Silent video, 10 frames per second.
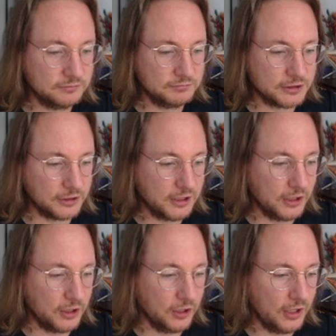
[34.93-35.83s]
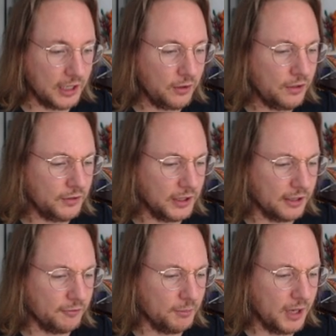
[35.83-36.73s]
it's looking good. I don't have a lot
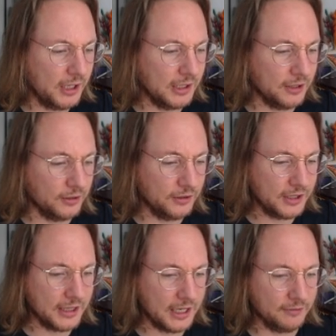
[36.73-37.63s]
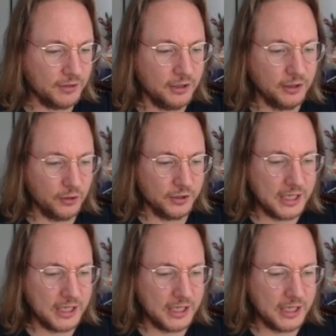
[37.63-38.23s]
of money though. Look at that. Very low in